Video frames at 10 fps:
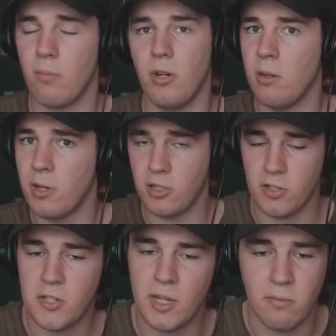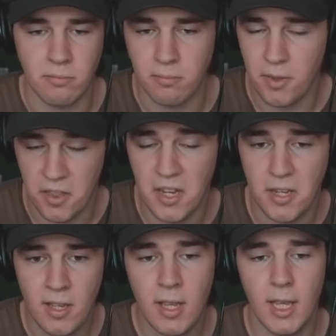Pretty much the same
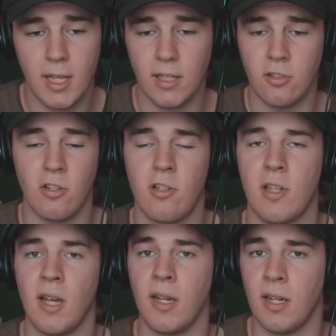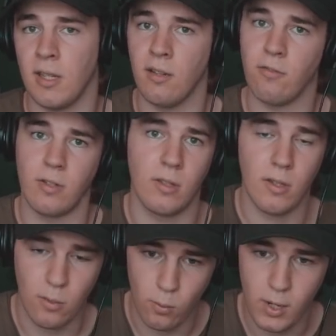thing, just done in a different
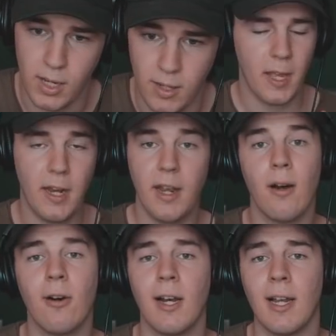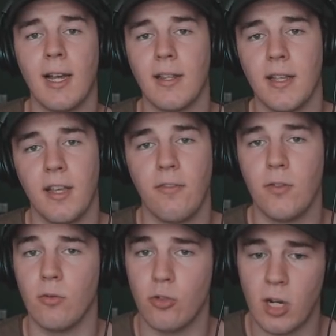way. And now I'll add a
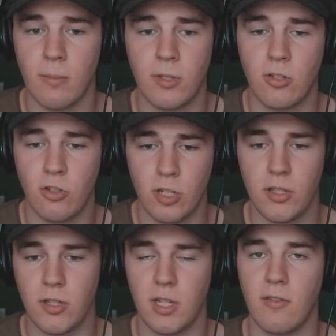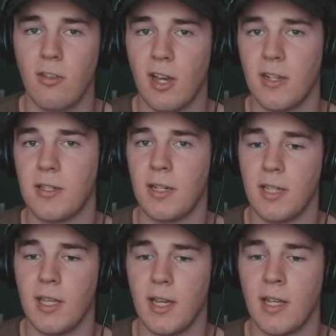few drums just to give you guys an
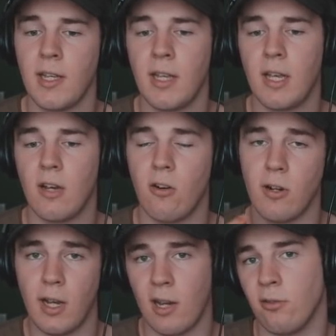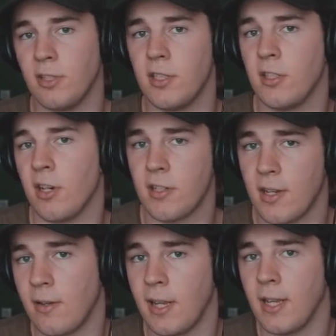idea on how this is gonna
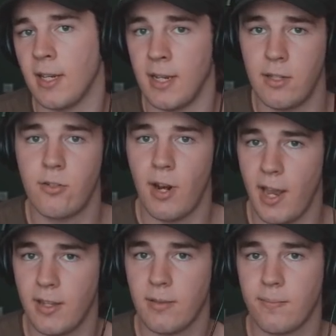sound like in a track.